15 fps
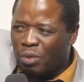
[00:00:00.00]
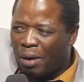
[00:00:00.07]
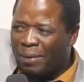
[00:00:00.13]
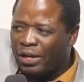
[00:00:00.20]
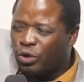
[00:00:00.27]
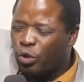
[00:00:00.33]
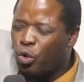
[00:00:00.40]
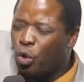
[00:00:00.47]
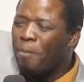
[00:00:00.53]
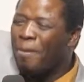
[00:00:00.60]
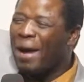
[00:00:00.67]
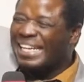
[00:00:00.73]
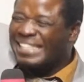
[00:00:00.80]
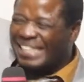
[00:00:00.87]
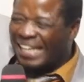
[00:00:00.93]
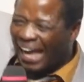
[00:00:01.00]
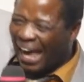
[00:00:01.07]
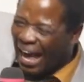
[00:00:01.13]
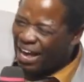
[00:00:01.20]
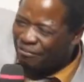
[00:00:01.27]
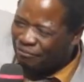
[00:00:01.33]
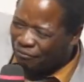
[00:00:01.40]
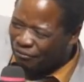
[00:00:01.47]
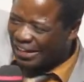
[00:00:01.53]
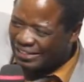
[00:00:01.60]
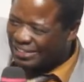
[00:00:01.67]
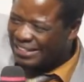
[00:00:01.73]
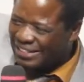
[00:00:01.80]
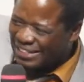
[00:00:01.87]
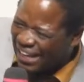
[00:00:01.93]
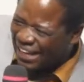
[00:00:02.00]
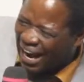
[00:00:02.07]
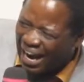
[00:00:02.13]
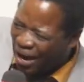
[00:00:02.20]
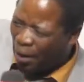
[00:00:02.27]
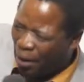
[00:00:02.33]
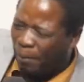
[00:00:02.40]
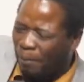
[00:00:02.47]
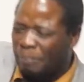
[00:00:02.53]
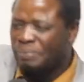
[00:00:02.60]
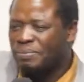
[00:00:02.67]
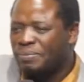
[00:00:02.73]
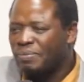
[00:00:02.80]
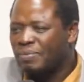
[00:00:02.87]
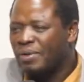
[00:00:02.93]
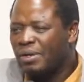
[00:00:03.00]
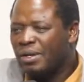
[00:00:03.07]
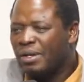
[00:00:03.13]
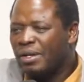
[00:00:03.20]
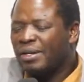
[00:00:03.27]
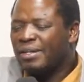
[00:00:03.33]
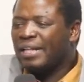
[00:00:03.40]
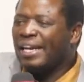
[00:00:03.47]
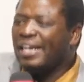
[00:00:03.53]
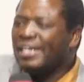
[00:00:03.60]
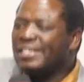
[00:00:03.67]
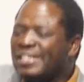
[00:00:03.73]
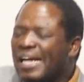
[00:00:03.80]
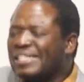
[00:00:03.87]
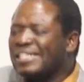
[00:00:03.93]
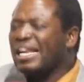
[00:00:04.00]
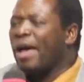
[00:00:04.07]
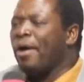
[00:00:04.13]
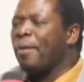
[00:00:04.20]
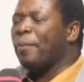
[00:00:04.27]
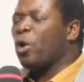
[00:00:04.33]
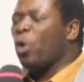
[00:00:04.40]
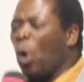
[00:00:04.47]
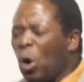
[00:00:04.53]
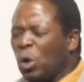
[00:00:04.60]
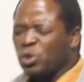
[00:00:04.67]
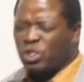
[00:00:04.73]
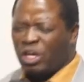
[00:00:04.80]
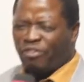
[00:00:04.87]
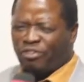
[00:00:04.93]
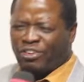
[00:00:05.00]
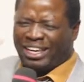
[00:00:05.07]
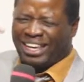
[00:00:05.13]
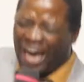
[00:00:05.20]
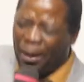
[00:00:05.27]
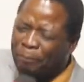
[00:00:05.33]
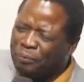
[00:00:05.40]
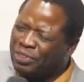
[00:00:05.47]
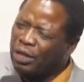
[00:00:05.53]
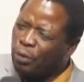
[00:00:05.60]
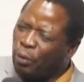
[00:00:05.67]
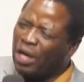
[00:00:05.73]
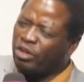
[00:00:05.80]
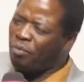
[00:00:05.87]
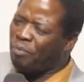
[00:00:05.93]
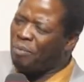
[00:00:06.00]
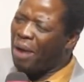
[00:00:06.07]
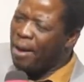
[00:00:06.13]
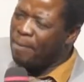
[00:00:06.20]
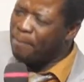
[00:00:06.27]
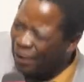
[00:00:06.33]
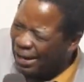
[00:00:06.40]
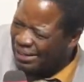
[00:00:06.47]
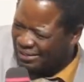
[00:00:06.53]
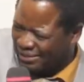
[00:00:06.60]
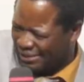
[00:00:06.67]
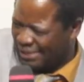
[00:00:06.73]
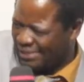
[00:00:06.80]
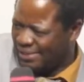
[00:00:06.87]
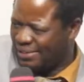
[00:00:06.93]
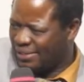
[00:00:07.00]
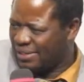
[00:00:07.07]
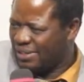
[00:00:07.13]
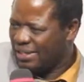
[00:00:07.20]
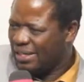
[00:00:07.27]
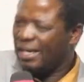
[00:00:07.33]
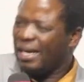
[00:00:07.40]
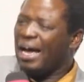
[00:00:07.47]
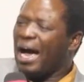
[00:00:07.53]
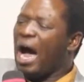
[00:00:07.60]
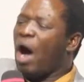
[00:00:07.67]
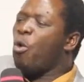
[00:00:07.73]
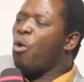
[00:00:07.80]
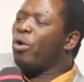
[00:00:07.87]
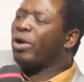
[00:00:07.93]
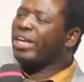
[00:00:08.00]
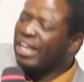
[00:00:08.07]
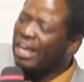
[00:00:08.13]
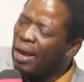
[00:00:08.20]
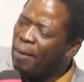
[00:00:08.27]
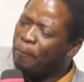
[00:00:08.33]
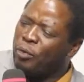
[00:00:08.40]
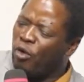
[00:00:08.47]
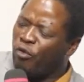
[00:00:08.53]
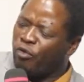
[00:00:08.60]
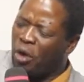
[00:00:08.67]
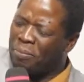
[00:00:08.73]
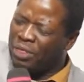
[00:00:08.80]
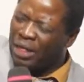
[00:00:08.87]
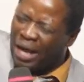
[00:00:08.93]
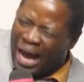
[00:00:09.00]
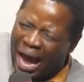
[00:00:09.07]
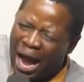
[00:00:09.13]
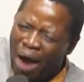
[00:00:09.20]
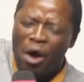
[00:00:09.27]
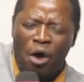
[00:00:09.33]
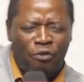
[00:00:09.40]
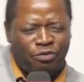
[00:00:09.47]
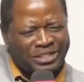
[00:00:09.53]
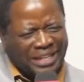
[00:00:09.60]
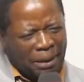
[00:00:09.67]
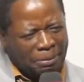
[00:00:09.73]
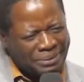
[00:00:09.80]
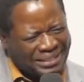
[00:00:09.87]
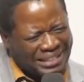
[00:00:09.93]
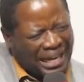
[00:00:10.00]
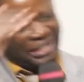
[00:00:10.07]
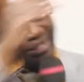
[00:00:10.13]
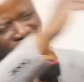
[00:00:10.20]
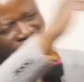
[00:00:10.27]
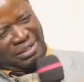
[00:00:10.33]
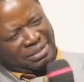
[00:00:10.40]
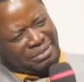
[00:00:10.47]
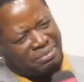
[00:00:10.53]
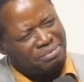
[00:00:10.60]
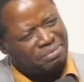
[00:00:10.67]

moments, you must have it now. Then he shall say, Because you have kept the word of my patience, I will keep you from the hour of temptation